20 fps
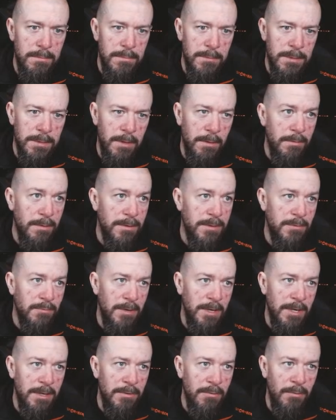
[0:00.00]
So it's
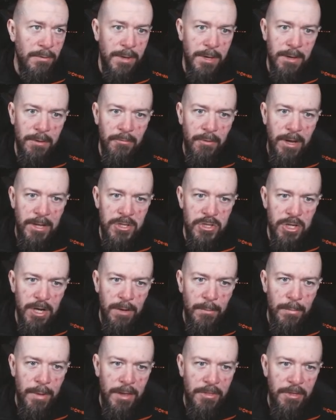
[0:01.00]
really doing a great
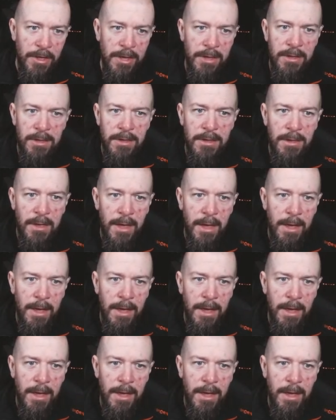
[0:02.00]
job, I think.